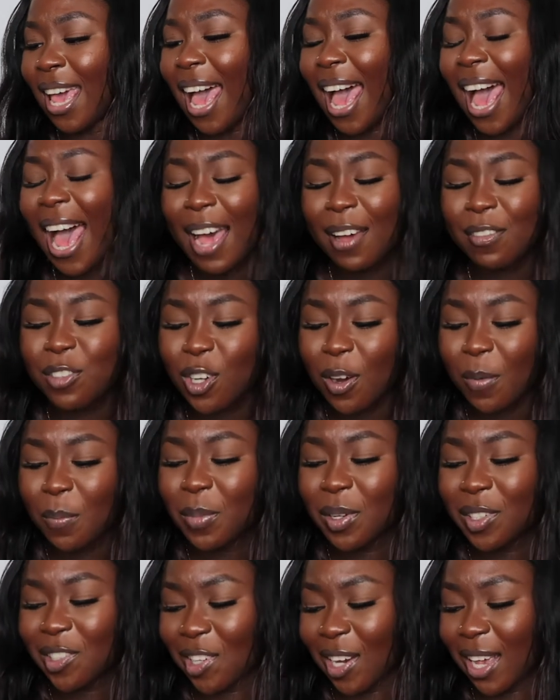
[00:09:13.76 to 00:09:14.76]
I have
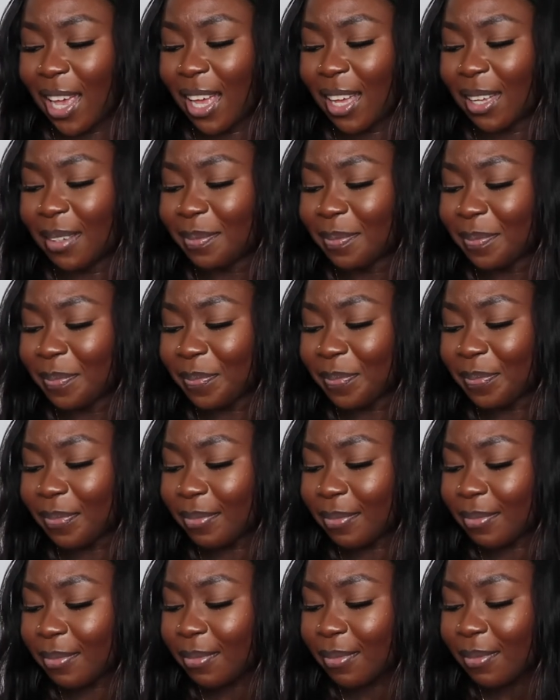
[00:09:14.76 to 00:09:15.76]
jumpers, yeah,
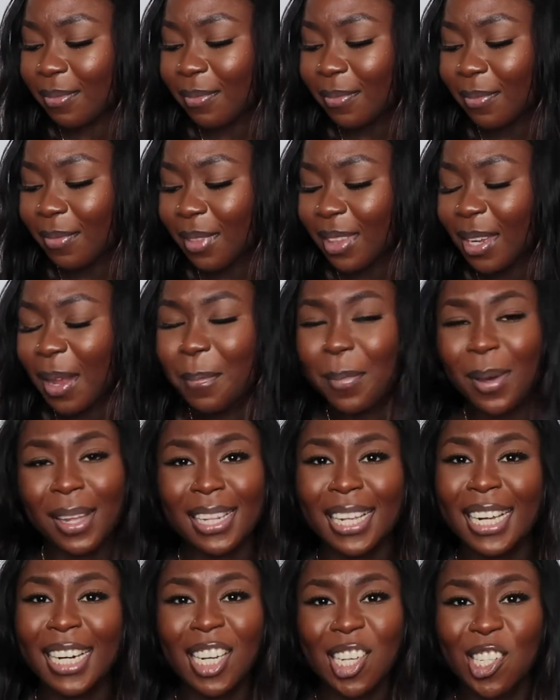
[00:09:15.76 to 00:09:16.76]

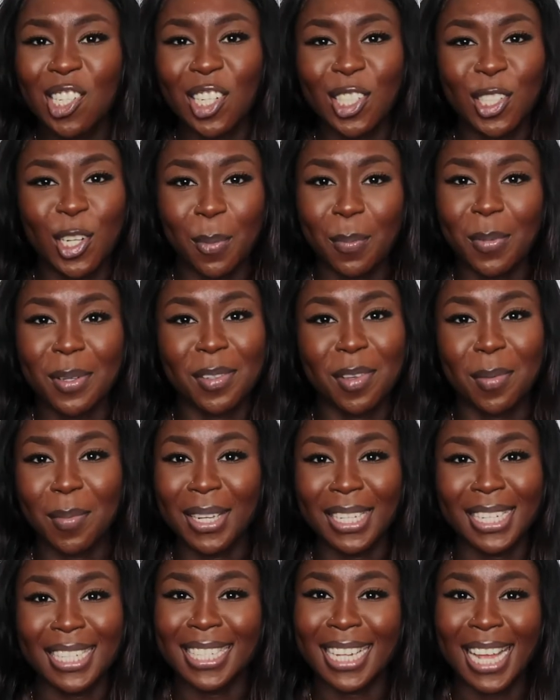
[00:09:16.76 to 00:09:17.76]
but they're literally jumpers for
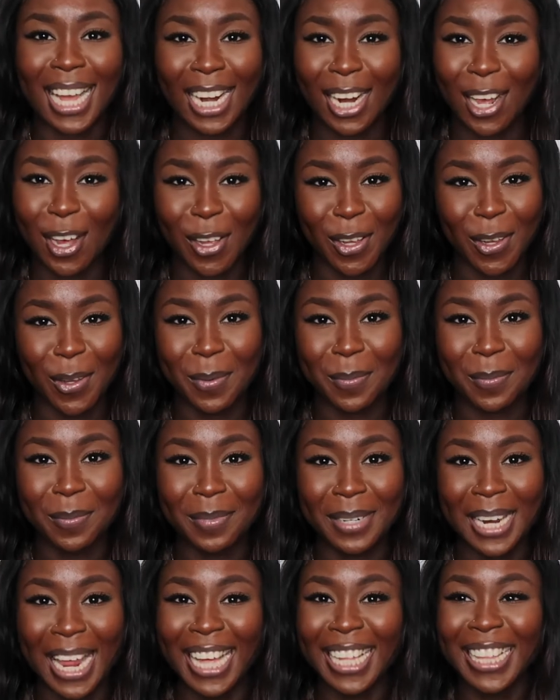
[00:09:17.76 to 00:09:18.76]
me to stay in at
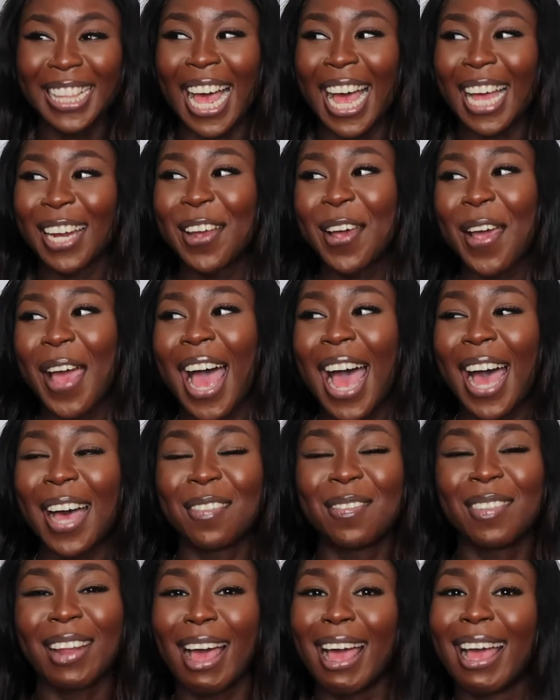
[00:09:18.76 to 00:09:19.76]
home. Like, I don't
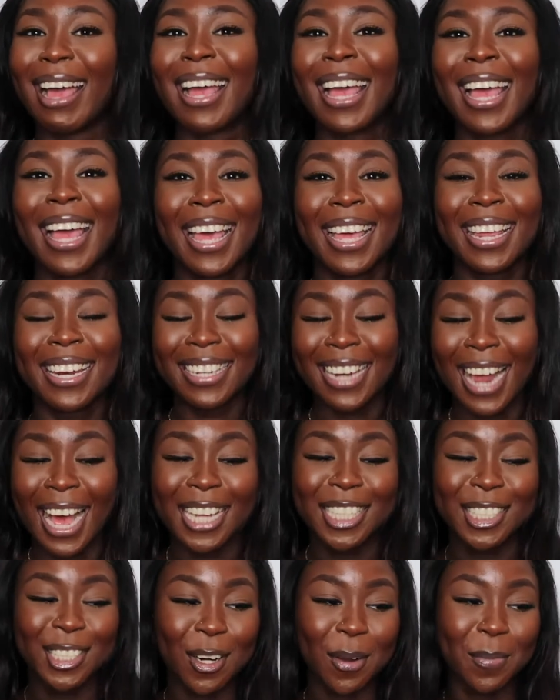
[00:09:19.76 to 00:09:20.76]
have like
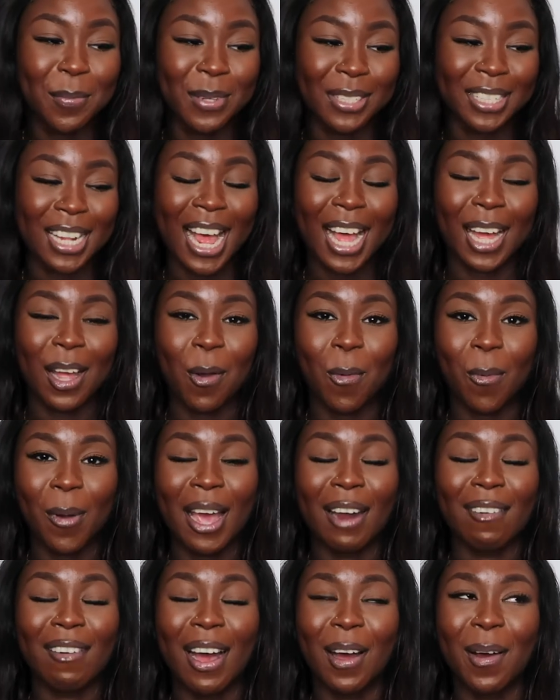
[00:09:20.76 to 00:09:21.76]
nice jumpers that I can
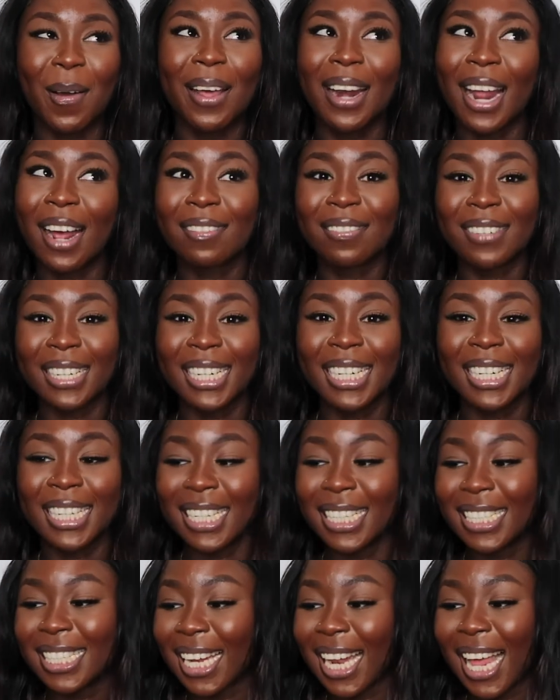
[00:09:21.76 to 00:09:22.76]
wear out, and I really
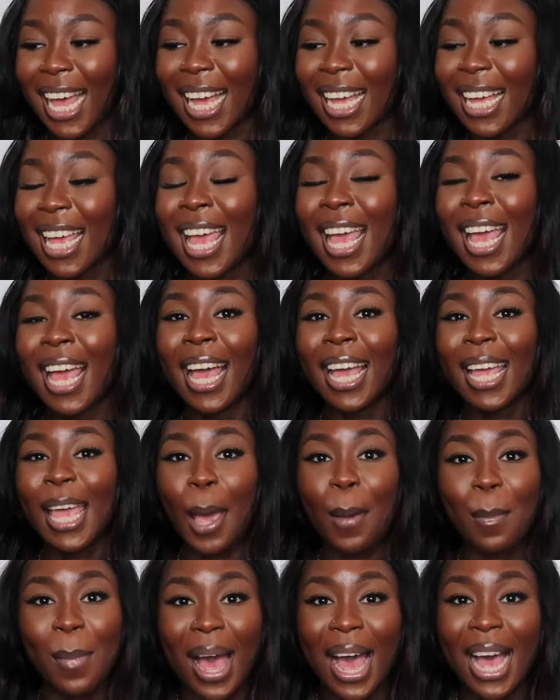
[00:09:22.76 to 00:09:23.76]
need to like
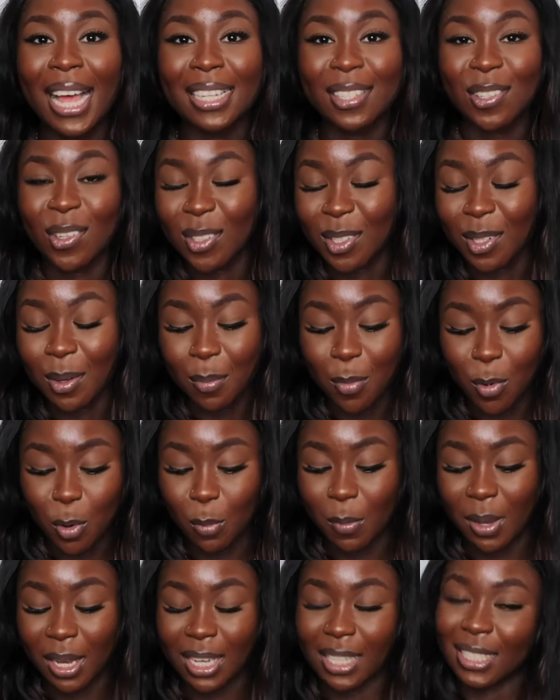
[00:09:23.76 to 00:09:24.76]
get my hands on some
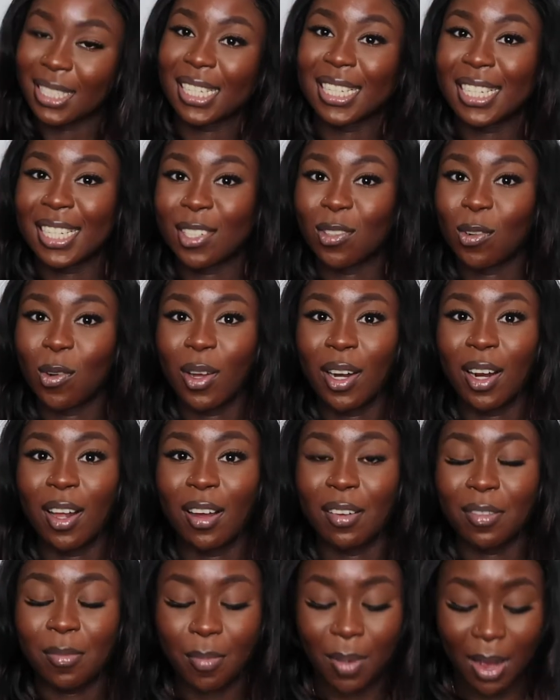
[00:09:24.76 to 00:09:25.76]
more, because this is not
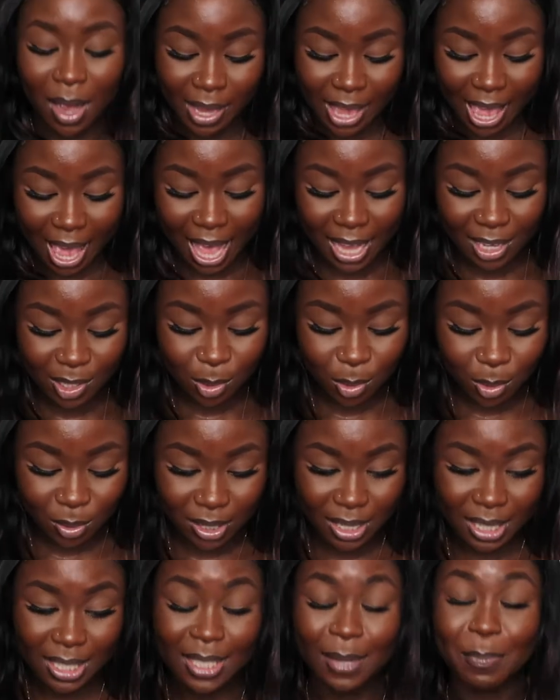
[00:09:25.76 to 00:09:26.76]
enough. But yeah, I saw
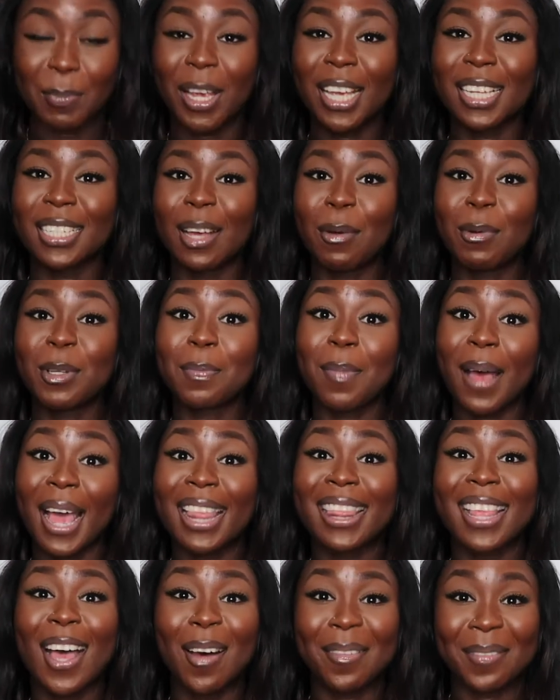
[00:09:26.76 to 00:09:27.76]
this because I was
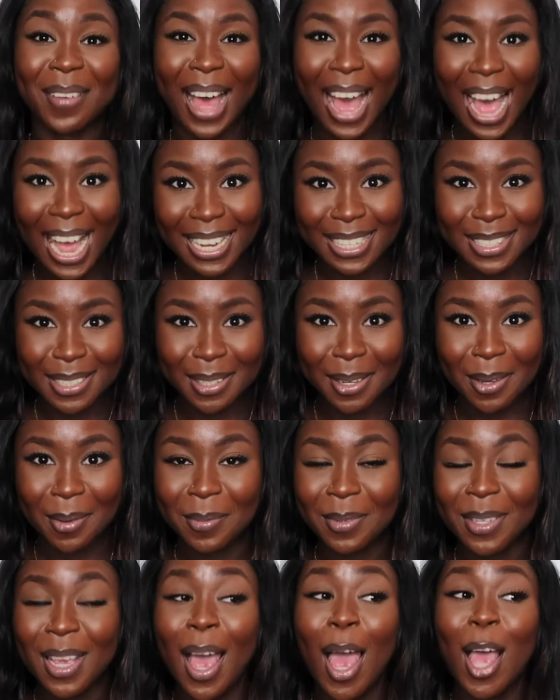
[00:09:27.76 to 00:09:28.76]
buying the other
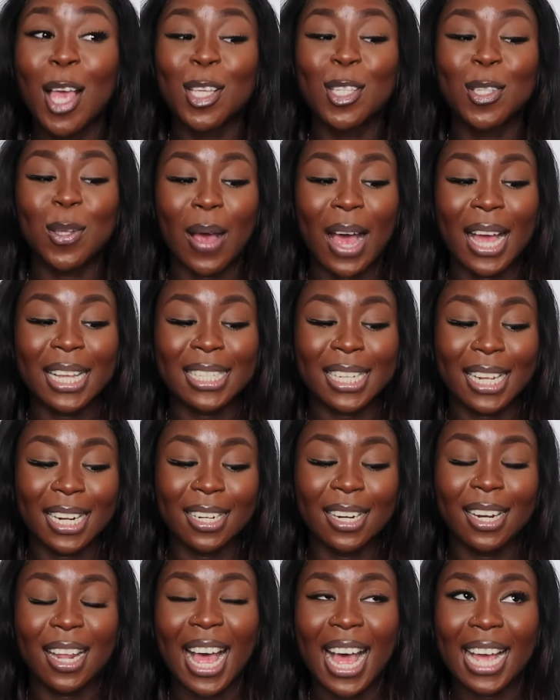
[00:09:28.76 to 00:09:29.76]
item. So I
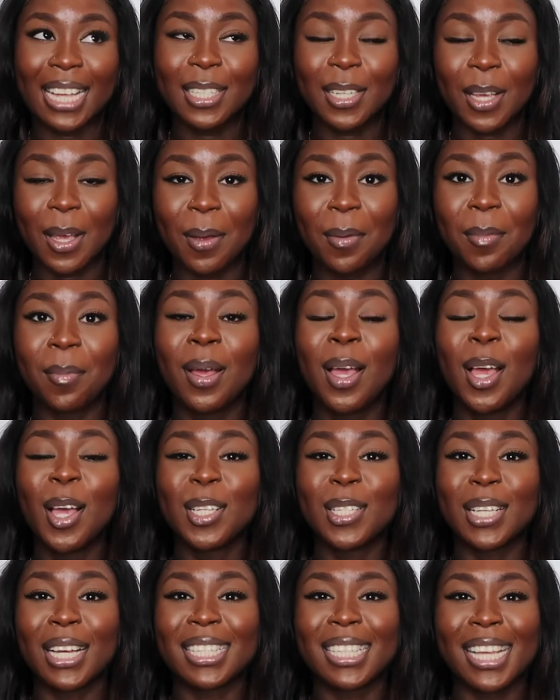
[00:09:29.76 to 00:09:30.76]
said,
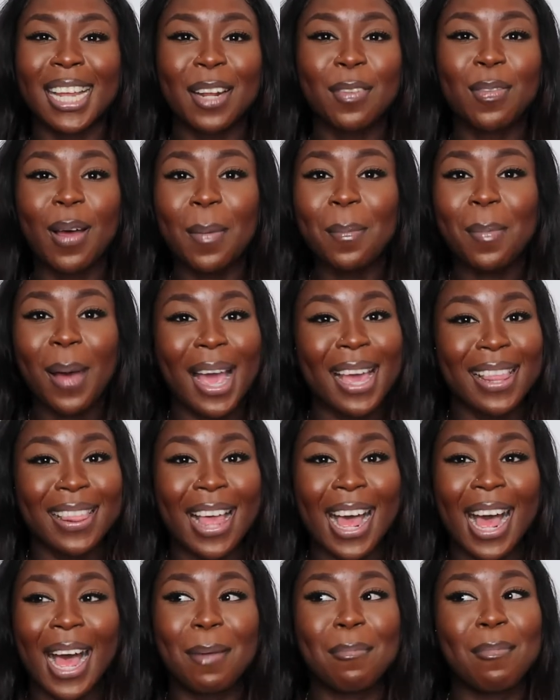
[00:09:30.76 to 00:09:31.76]
if I'm buying
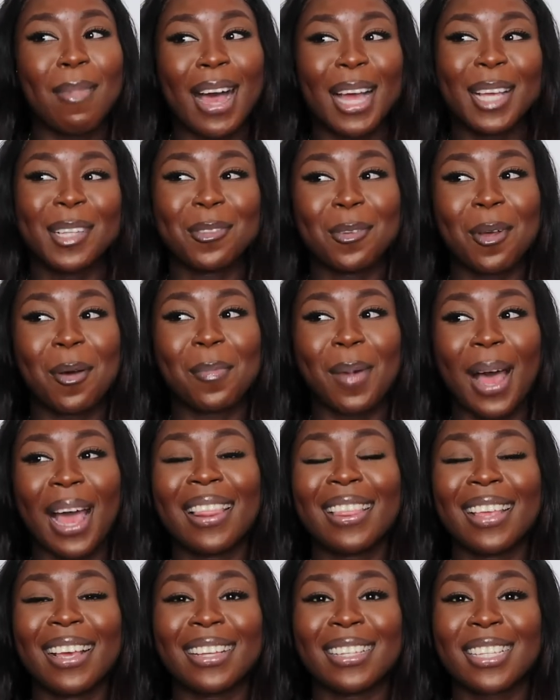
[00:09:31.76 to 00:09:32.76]
that, I might as well
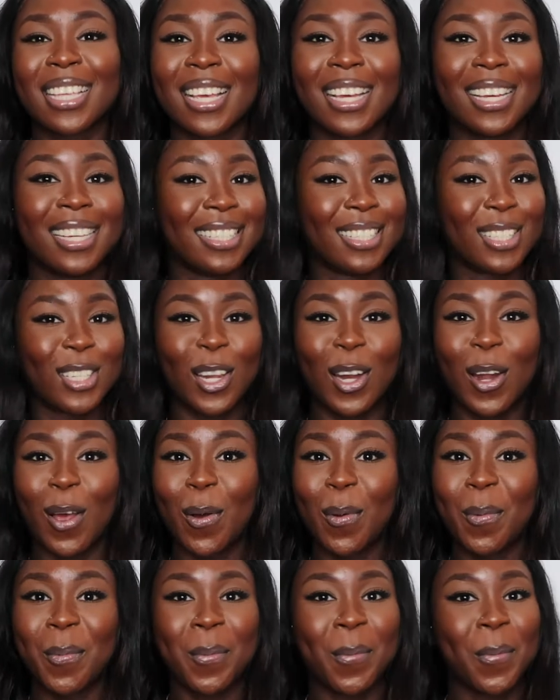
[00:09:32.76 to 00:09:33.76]
buy this, because, you
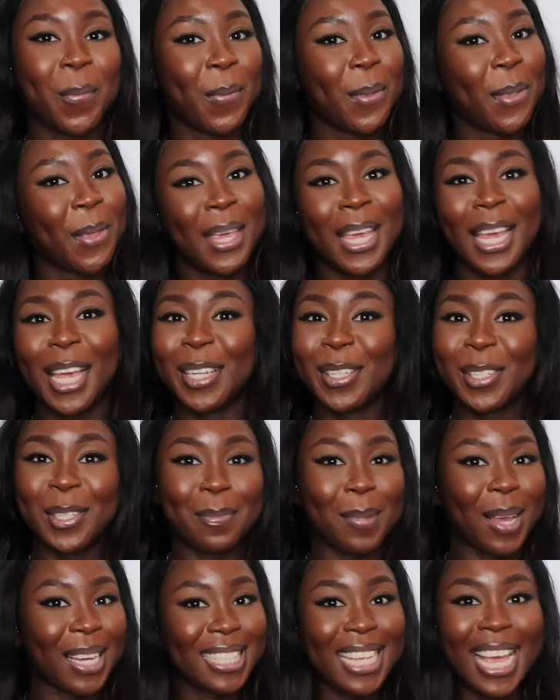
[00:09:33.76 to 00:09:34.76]
know, it
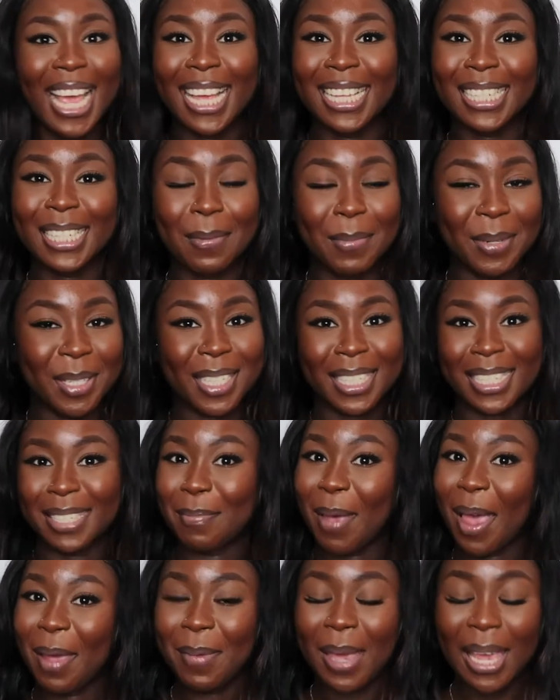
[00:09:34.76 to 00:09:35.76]
just makes sense. Let me
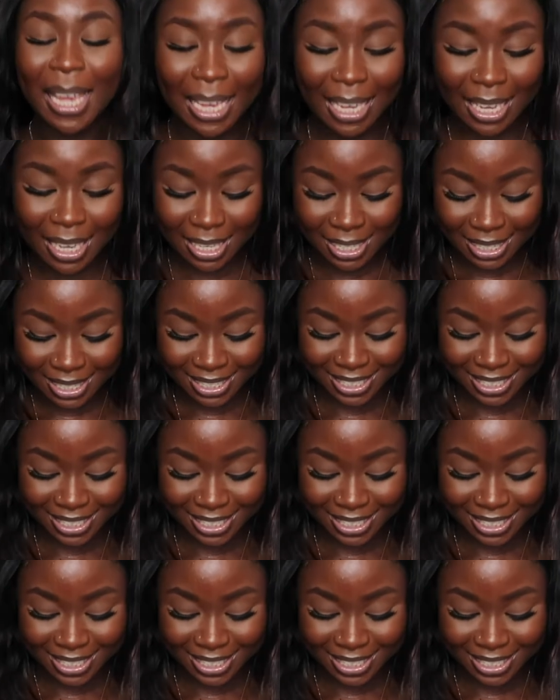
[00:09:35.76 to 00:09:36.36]
just, baby.